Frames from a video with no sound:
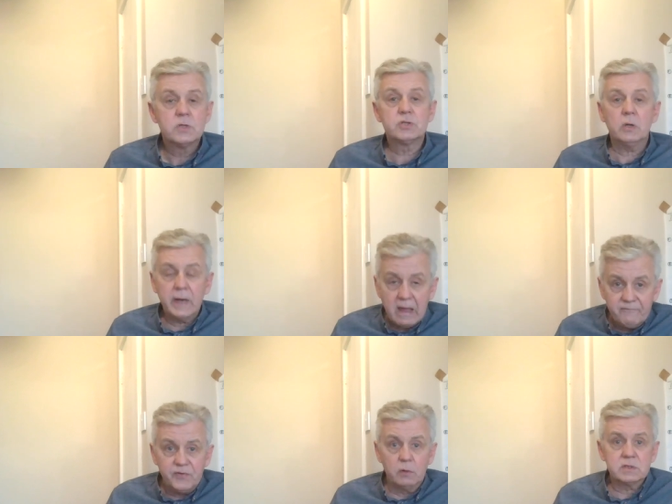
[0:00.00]
So again,
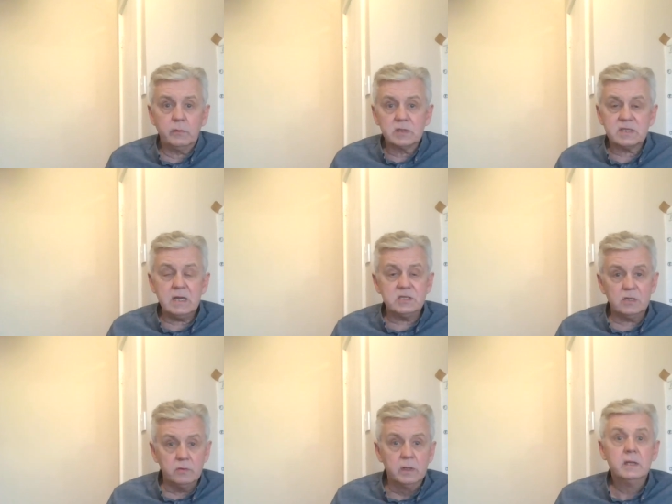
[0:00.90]
folks, I will say to
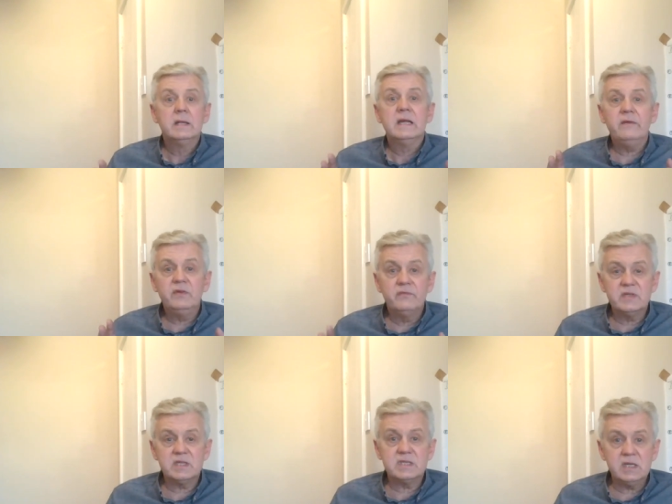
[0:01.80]
you, if you're
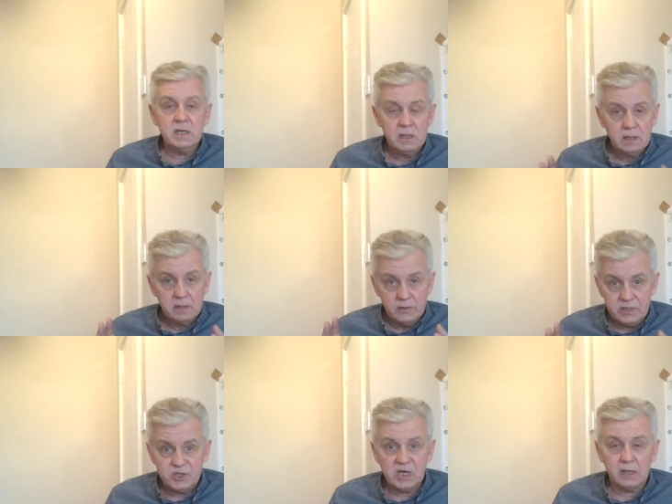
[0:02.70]
visiting
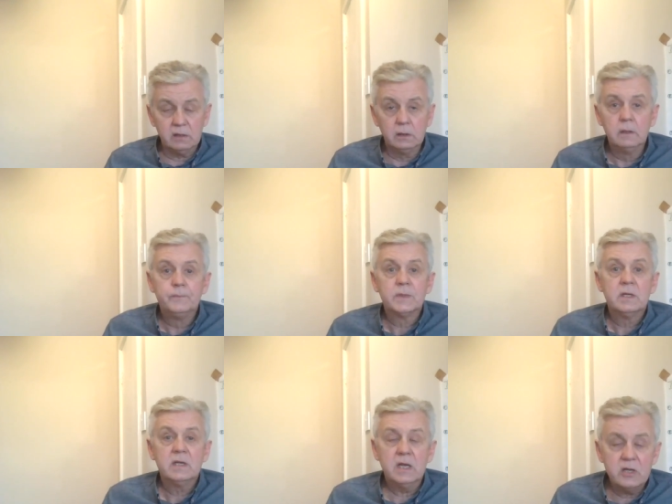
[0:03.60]
this channel,
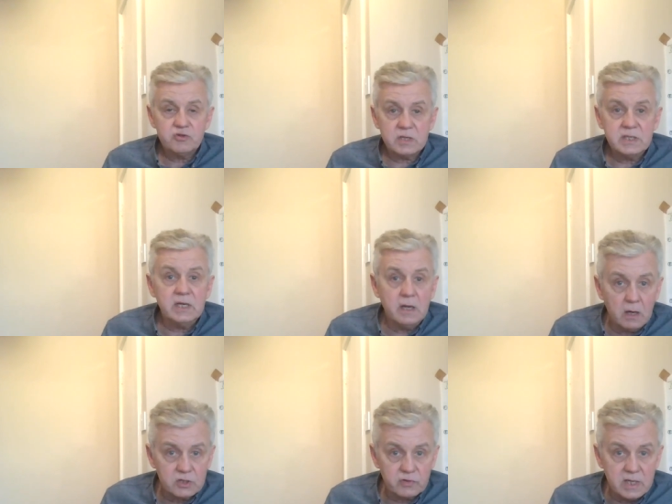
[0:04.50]
you're interested in
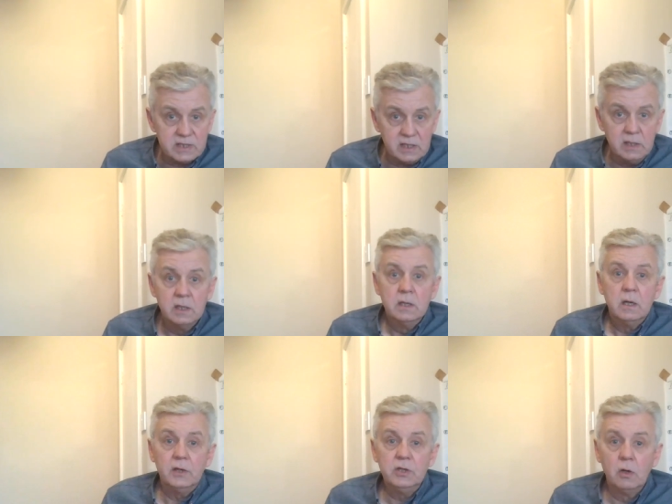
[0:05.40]
horse racing,
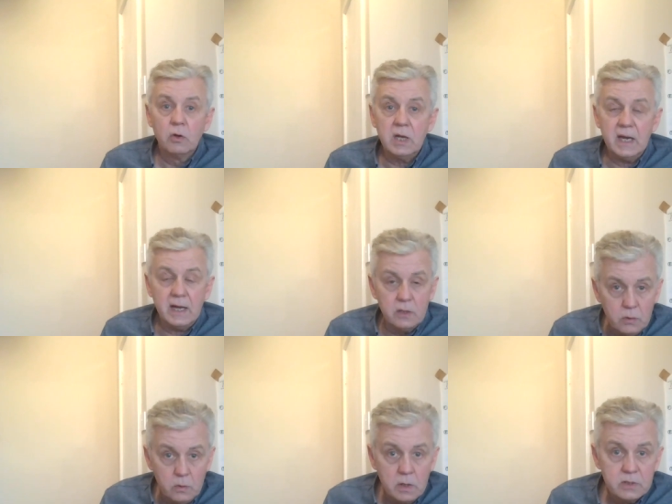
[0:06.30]
and you're looking at
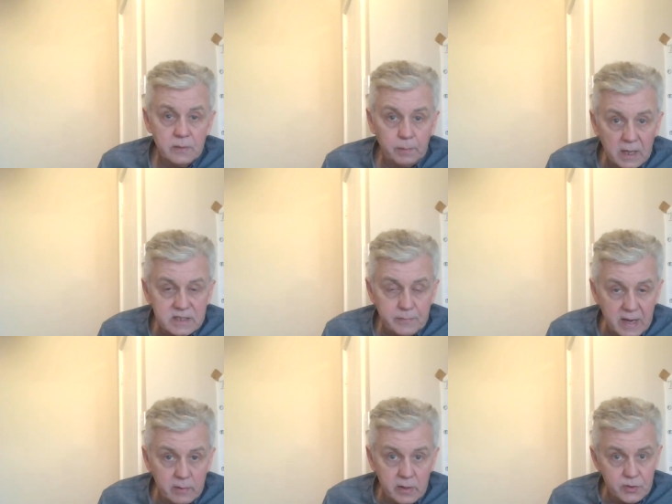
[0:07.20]
who to place a
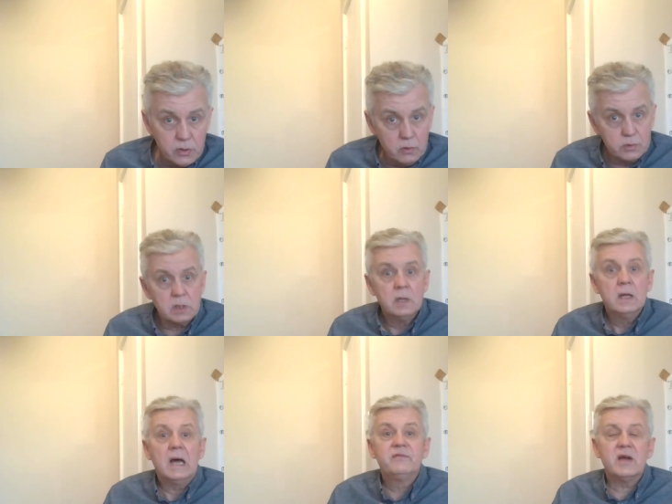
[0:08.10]
bet with, whose
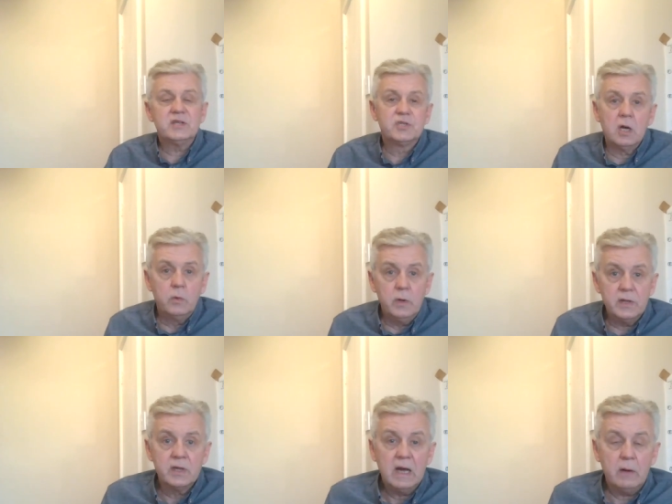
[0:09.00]
advice to go
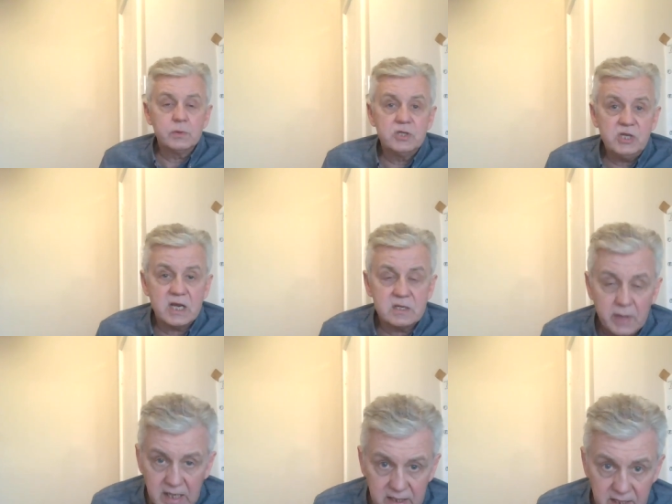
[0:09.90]
with, I would suggest
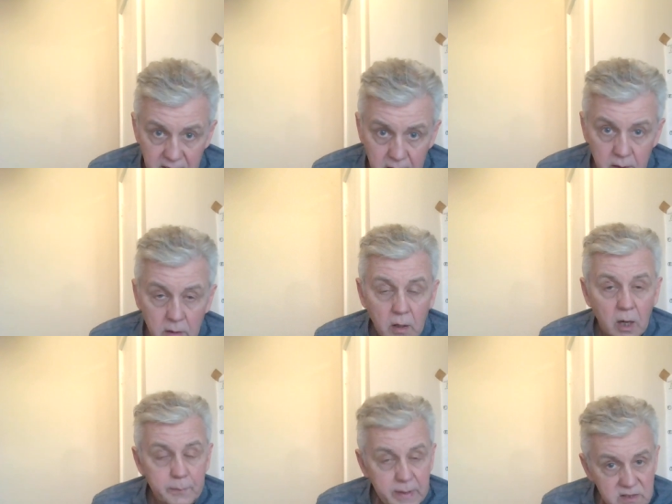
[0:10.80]
Mickey D
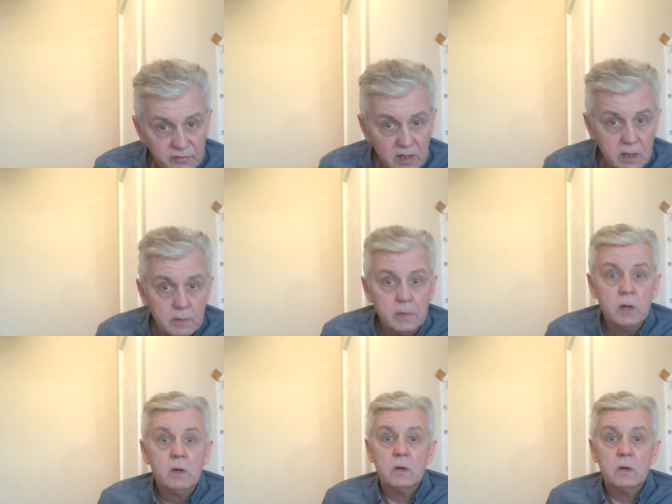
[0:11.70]
or Peter Fillingham